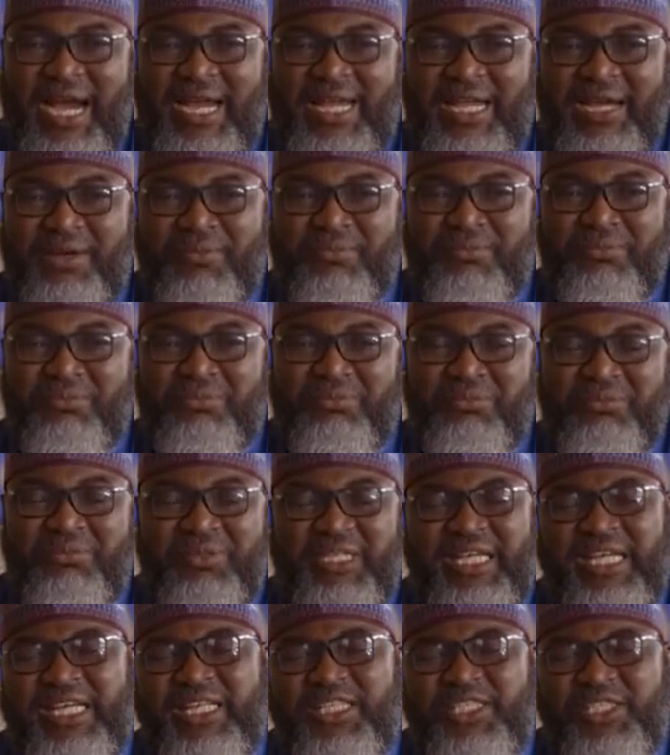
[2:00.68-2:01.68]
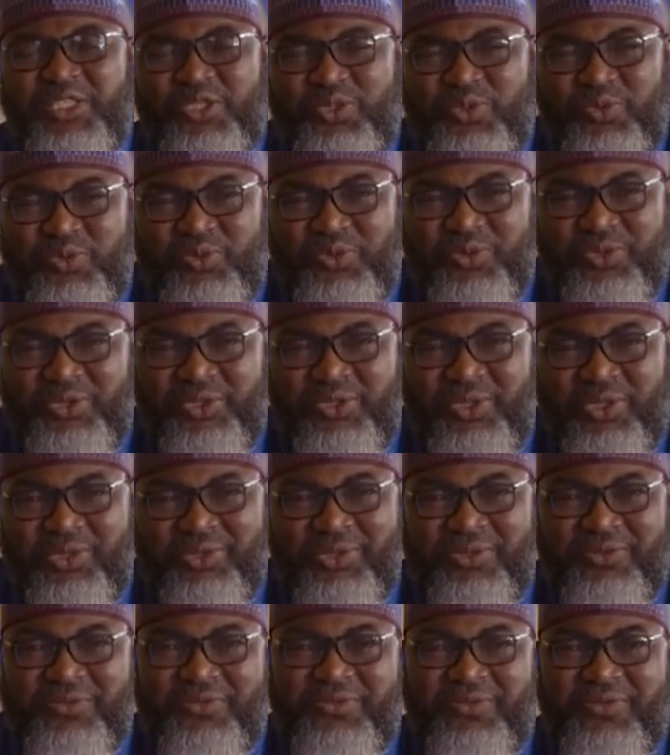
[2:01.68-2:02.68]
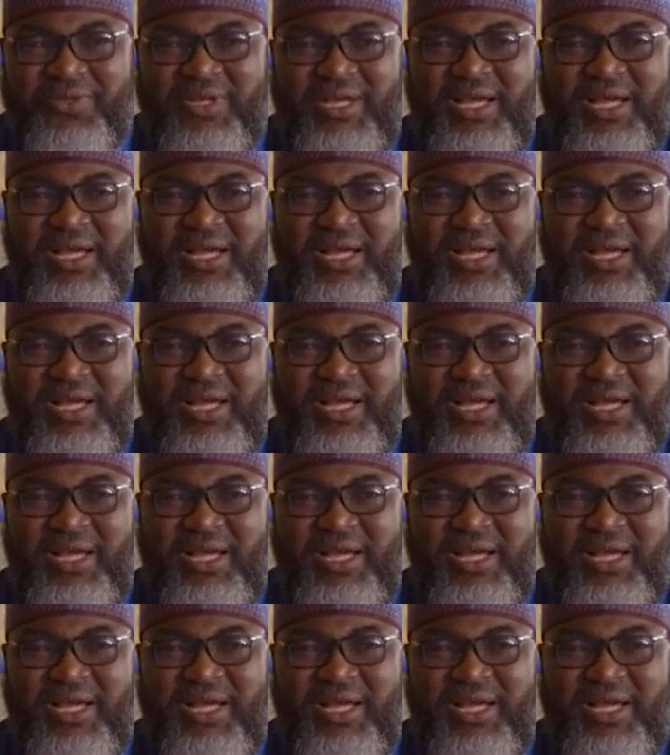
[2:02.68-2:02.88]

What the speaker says: I am in you, sort of,